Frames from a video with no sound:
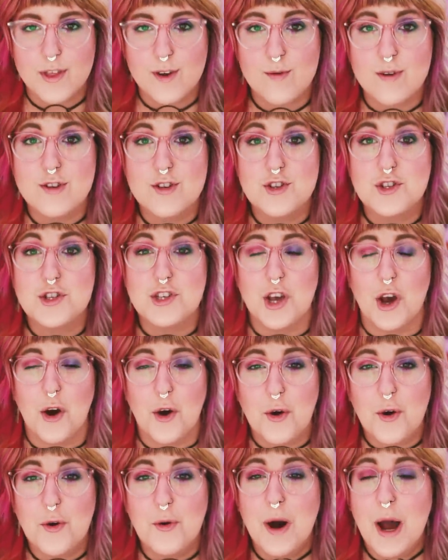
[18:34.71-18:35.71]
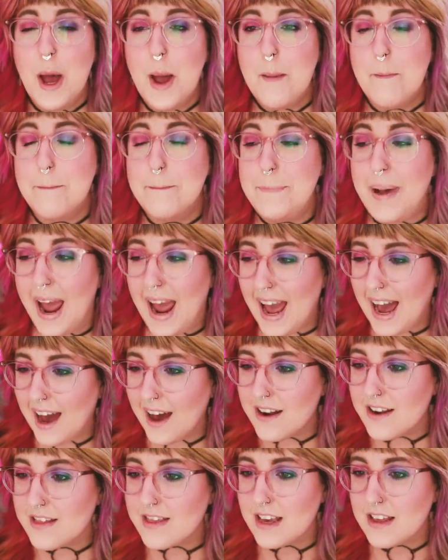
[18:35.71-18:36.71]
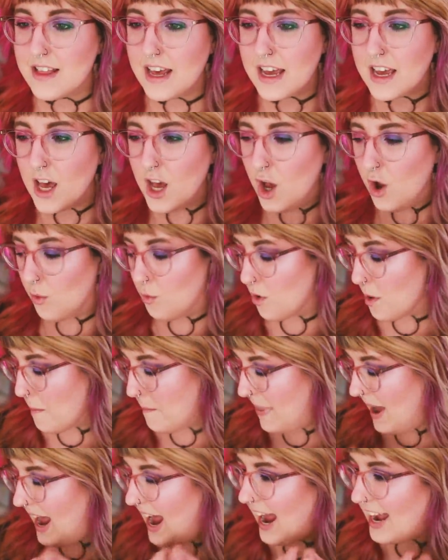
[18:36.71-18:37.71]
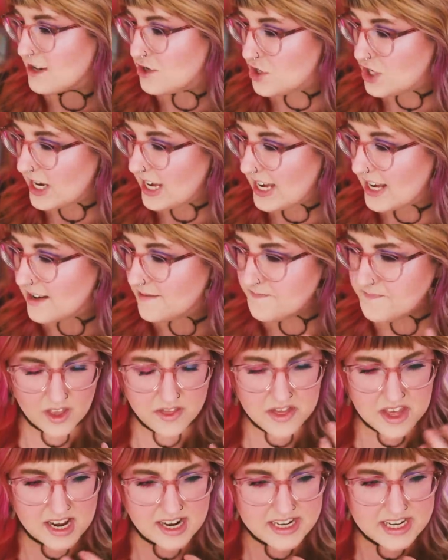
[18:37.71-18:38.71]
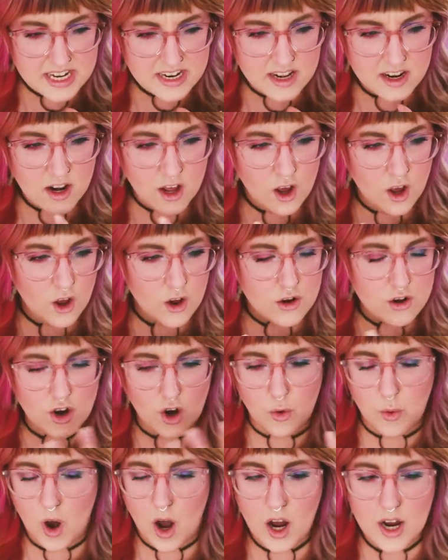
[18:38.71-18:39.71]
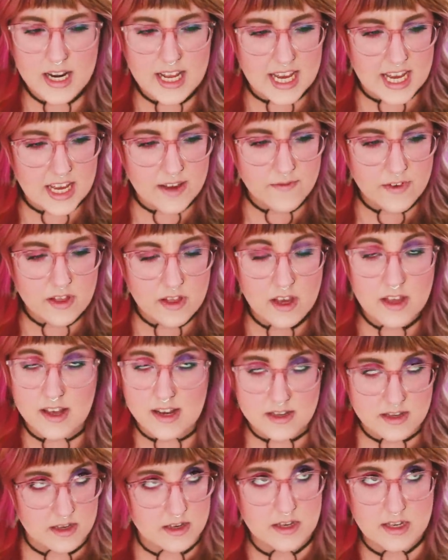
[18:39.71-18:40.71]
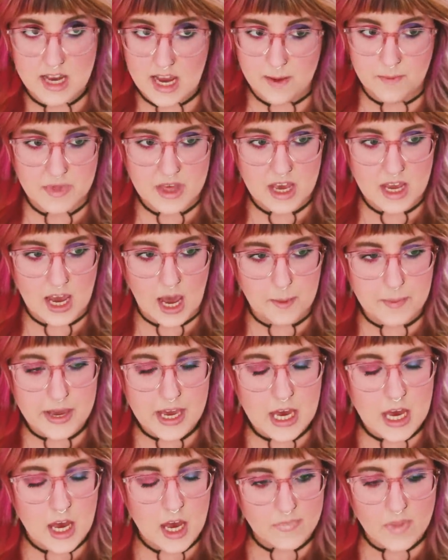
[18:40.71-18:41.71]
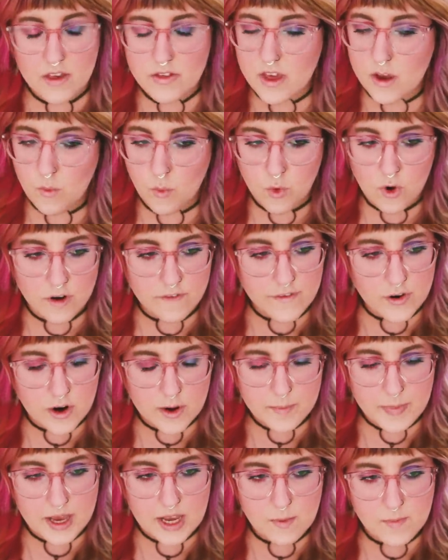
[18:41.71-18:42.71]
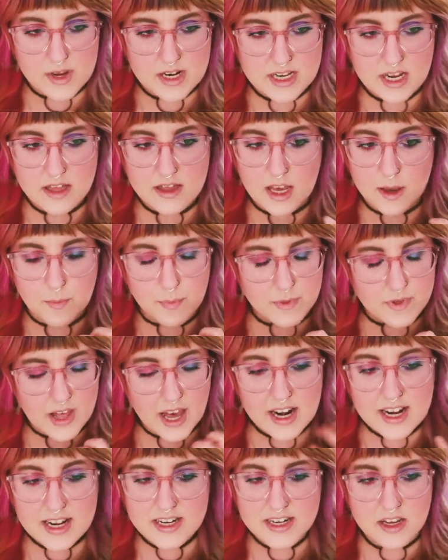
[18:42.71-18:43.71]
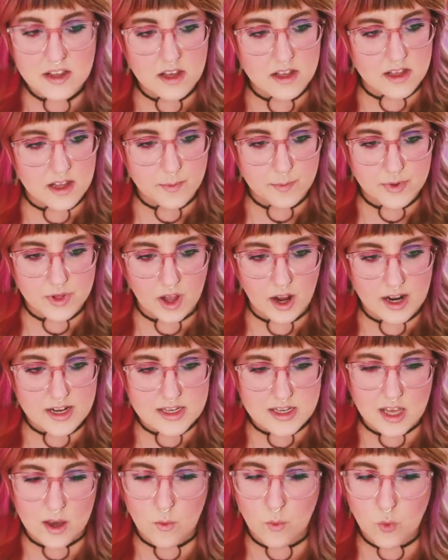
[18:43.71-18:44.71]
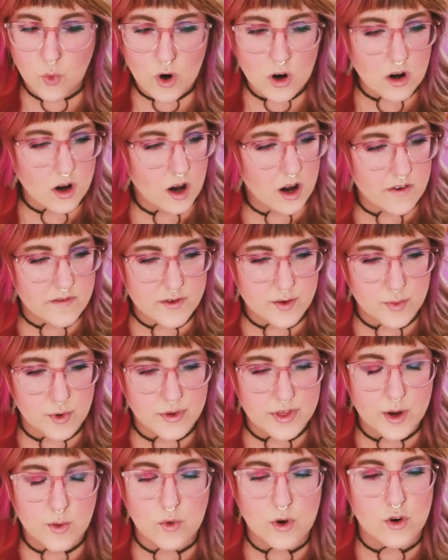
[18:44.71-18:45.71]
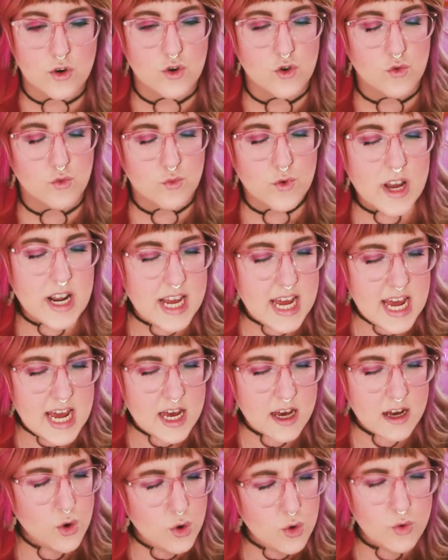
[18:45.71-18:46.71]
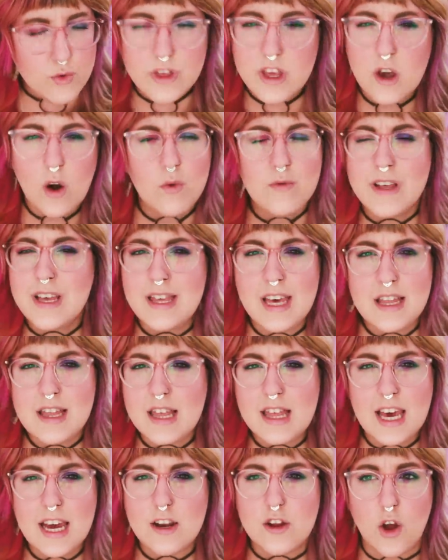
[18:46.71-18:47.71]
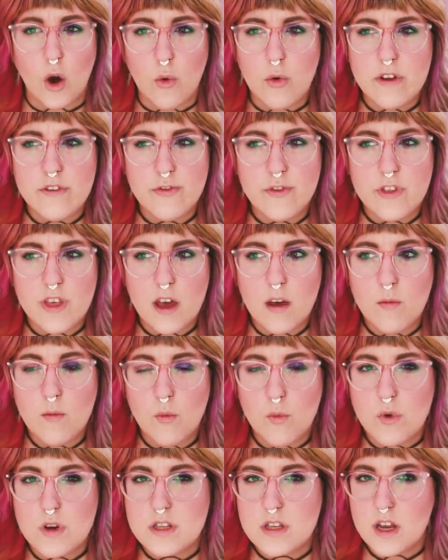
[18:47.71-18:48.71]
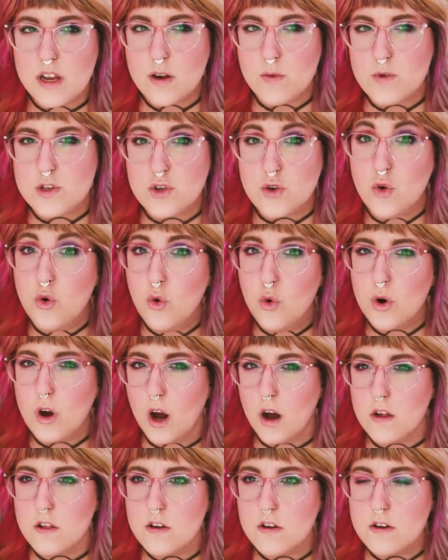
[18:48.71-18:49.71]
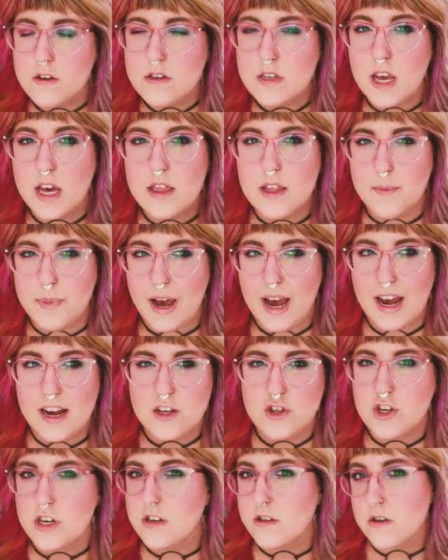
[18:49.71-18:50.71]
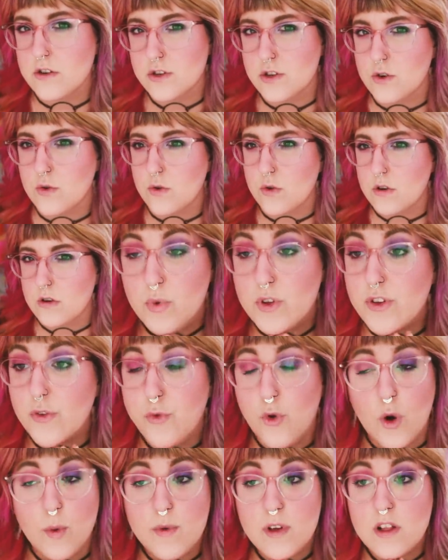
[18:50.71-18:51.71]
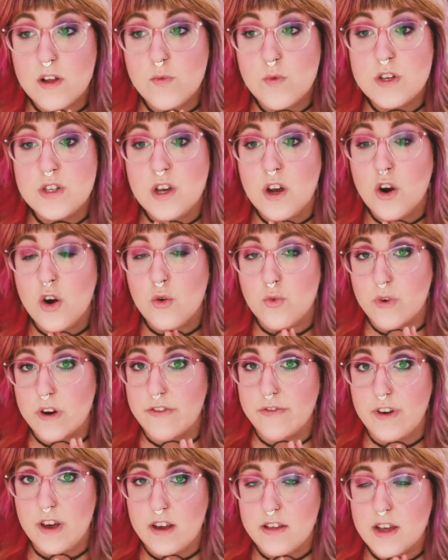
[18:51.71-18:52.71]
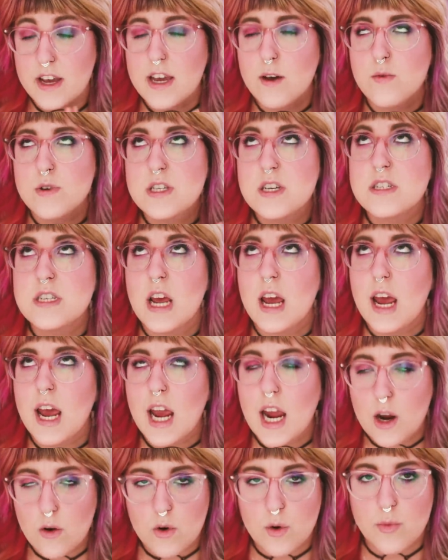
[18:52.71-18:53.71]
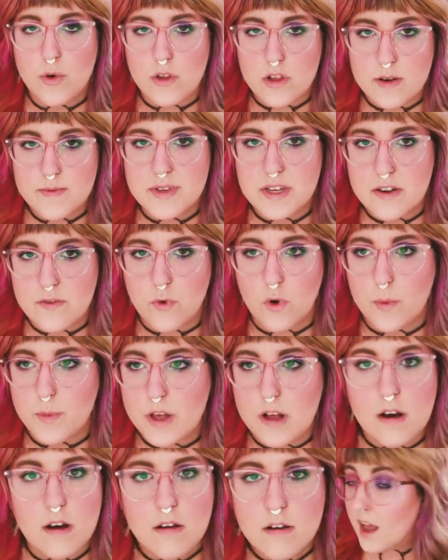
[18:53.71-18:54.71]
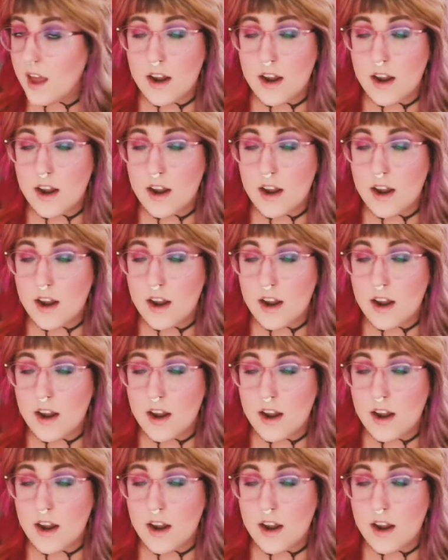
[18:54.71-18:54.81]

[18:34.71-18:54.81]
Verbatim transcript: They were so bad. They like were patchy. They didn't go on evenly. That's the same thing, Abby. They weren't very pigmented. They bled into the lip lines. They weren't comfortable. They were gritty. Ooh, the only thing that they had going for them was that it was cool colors and the packaging looked cool. But the formula was horrific. Like, it was a terrible lipstick formula.